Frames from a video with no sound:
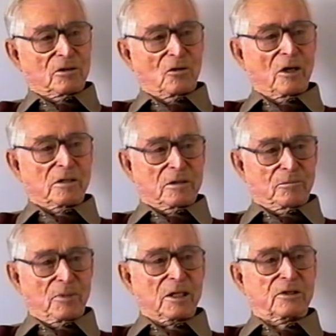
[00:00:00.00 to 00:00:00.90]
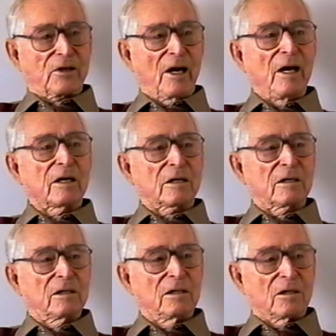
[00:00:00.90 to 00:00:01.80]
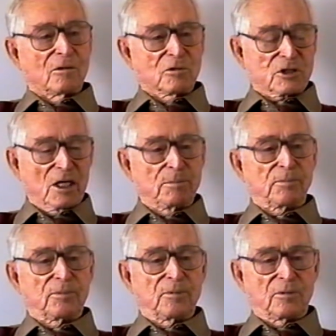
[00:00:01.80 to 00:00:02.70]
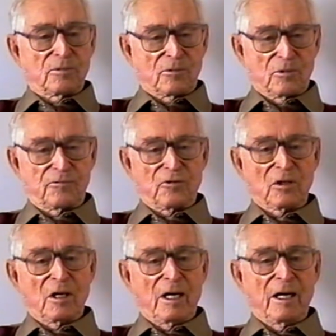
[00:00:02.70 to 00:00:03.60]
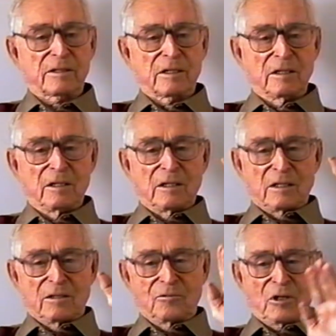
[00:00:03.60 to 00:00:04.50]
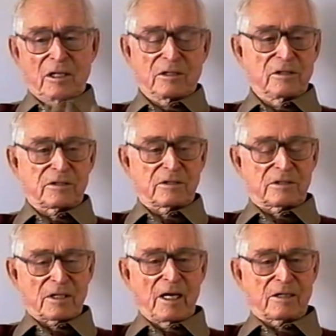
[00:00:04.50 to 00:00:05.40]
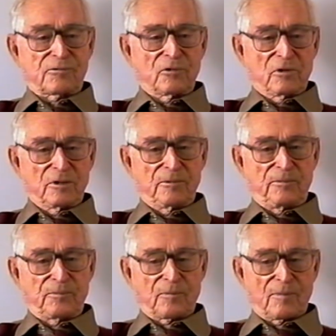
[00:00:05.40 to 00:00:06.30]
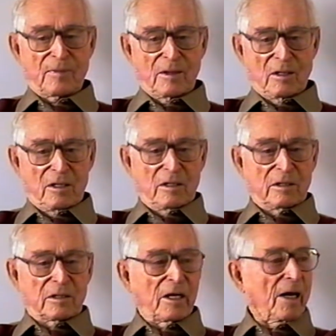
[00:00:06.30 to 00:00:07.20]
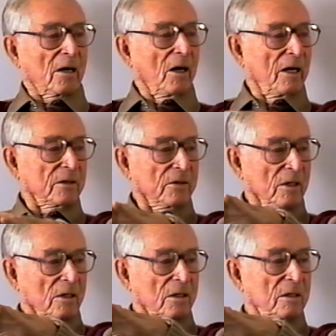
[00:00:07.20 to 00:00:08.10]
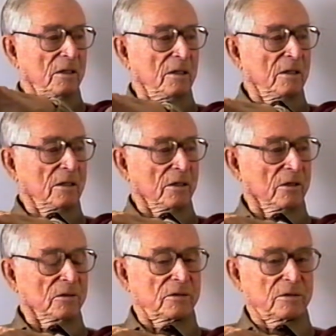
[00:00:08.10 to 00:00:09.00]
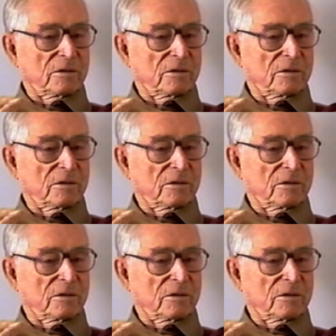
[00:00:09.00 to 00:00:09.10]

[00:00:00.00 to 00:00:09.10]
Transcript: great big tank. It was up. We filled that. We had the tank for the cattle out there in the